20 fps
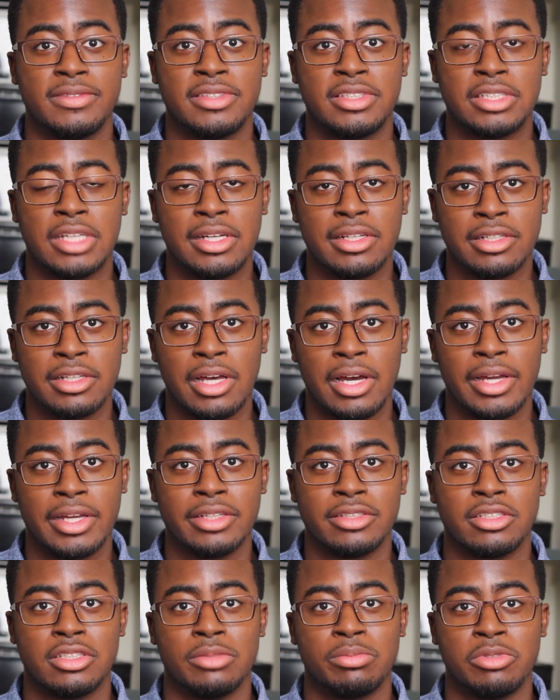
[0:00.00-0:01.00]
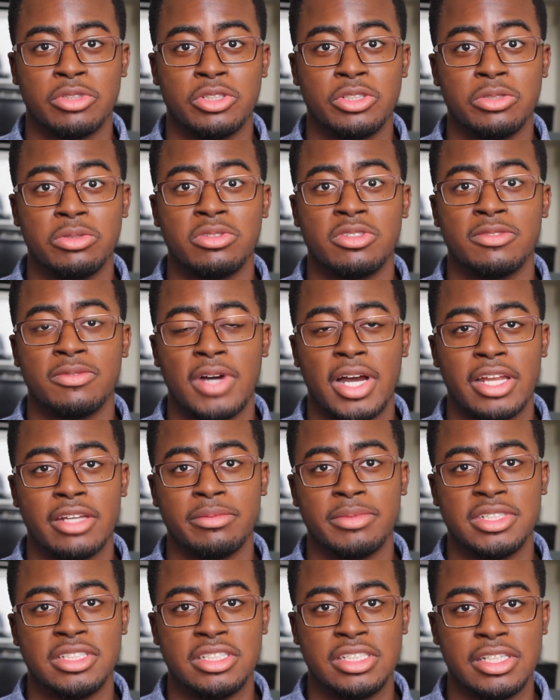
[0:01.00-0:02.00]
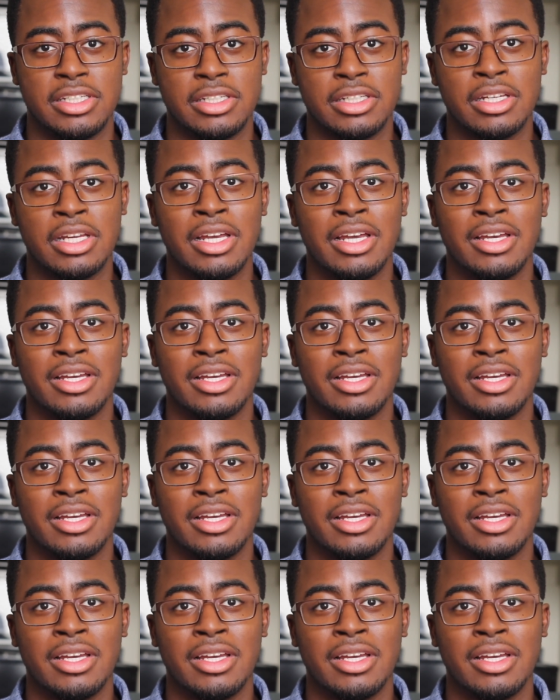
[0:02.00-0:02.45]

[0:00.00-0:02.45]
sunlight to produce vitamin D.